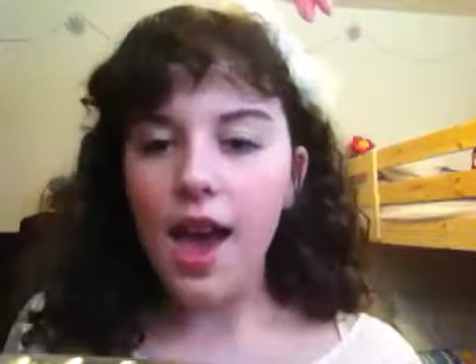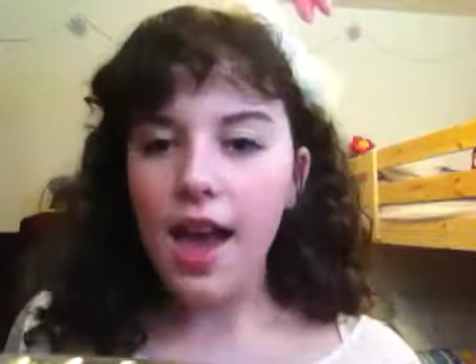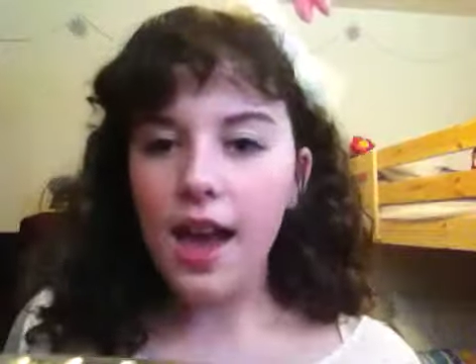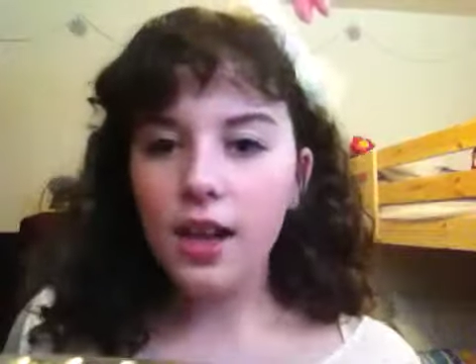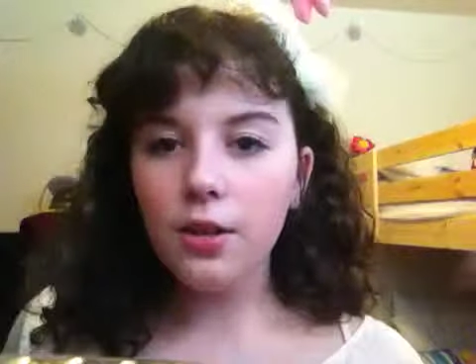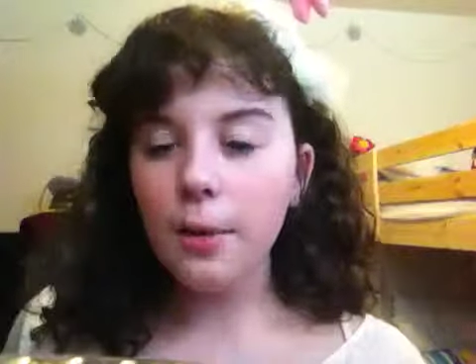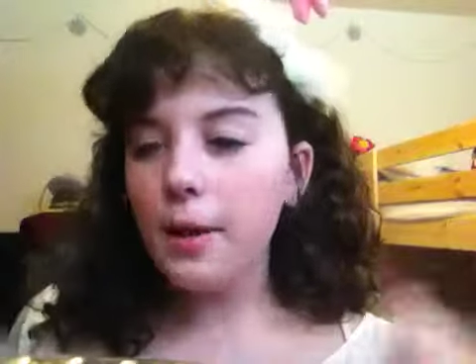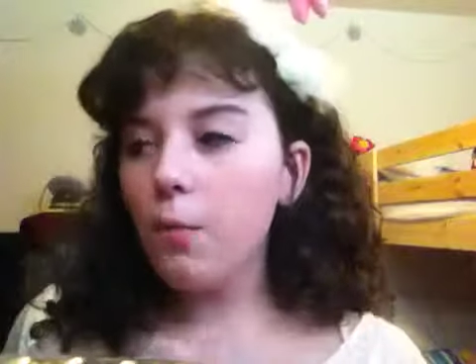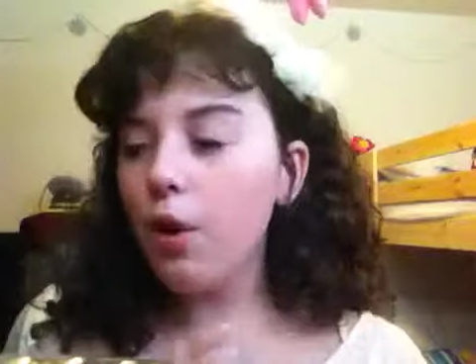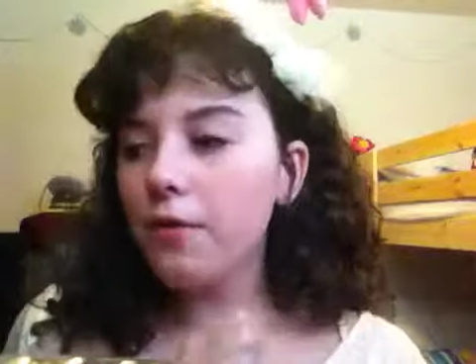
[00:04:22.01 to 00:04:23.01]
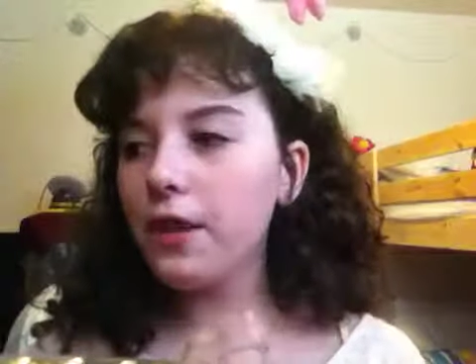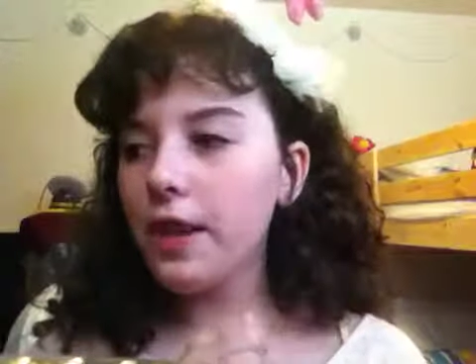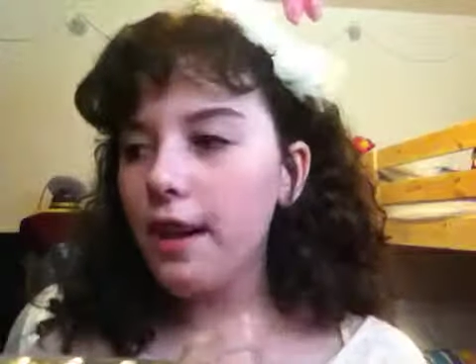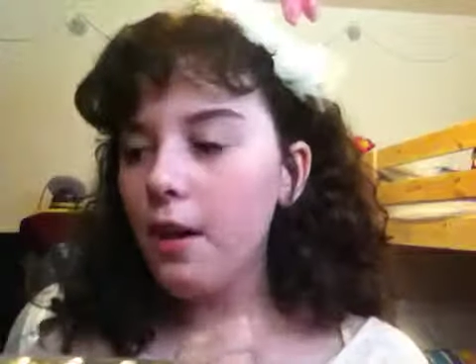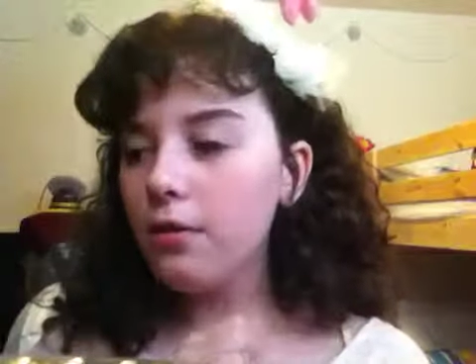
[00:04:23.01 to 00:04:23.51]
And I'll make more
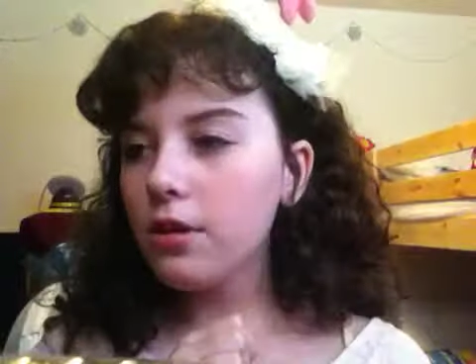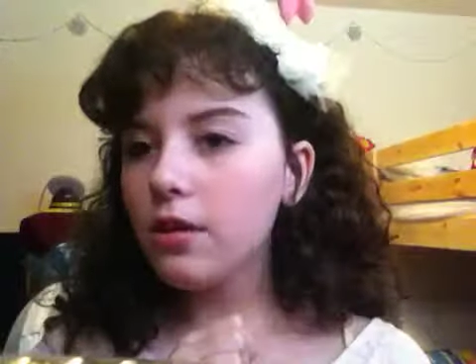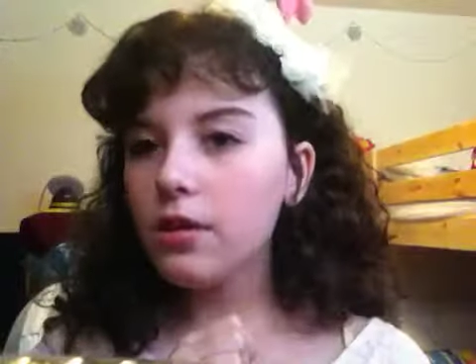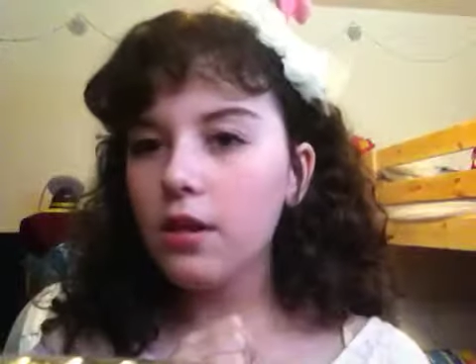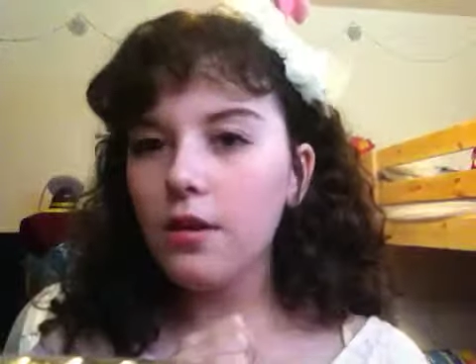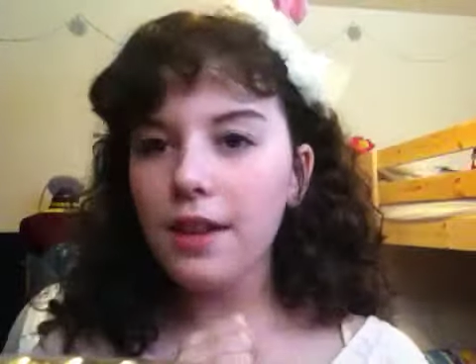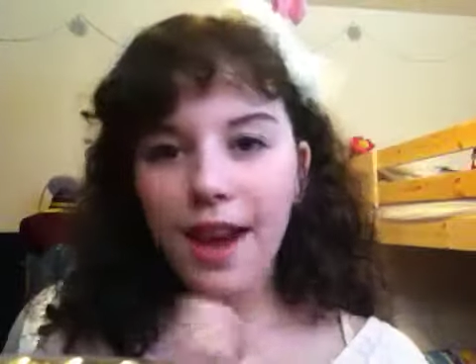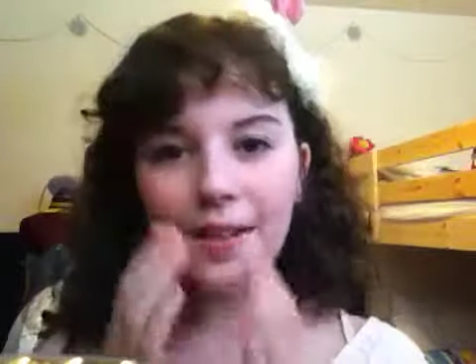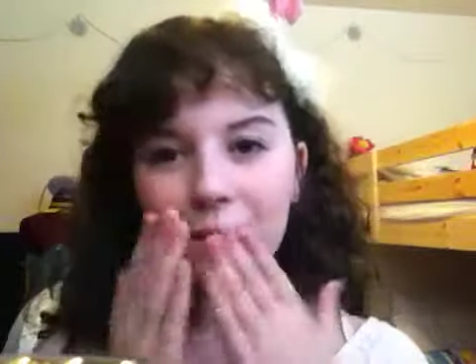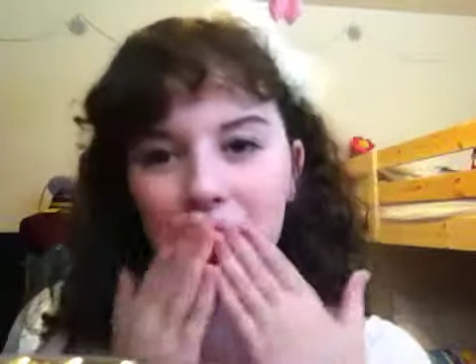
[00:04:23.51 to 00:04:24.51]
videos. So, yeah.